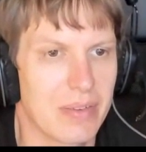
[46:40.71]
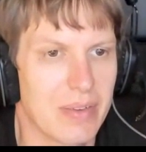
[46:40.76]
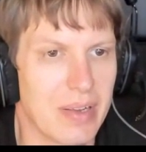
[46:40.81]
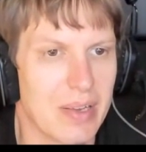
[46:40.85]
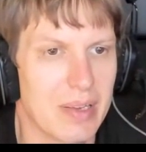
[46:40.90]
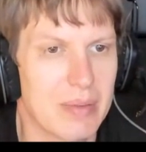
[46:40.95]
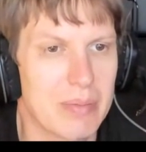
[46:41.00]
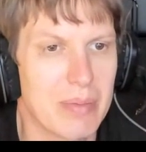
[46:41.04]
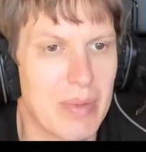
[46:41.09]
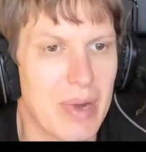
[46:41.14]

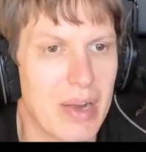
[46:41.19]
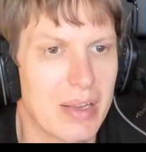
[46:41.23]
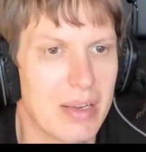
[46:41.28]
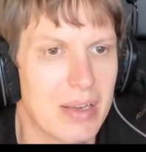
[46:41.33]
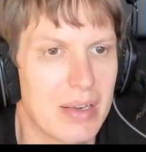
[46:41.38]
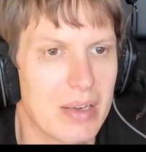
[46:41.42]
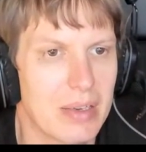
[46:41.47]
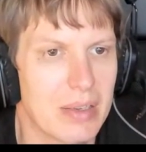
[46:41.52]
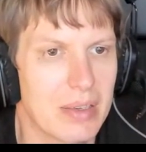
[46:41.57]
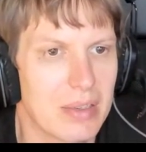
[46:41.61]
Thank
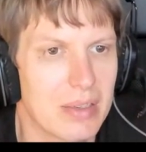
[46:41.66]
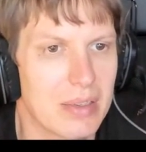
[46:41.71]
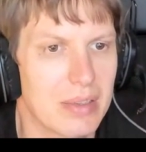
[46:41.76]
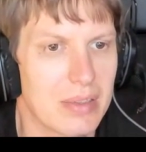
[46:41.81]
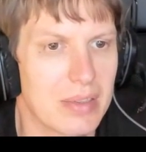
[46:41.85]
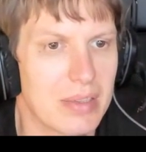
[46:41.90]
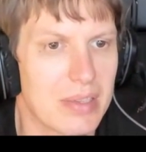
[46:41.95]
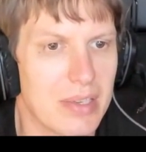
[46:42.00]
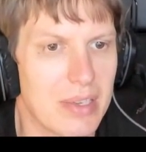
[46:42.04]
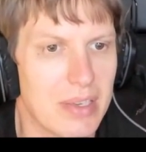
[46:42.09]

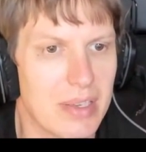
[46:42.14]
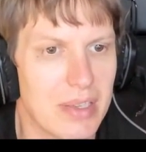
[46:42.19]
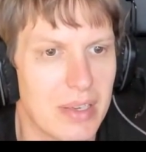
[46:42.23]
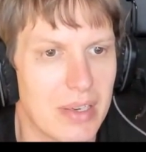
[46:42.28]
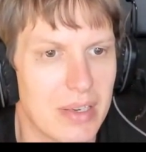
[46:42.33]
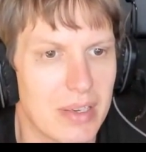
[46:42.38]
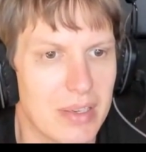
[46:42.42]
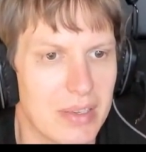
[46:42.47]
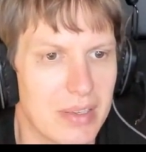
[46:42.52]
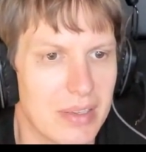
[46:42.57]
Michael,
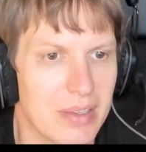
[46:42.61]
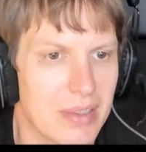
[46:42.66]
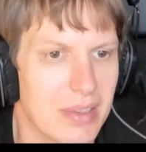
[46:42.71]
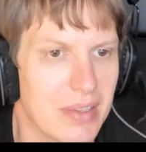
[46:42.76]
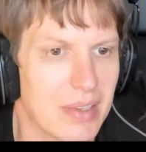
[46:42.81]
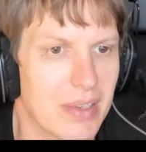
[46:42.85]
Tina,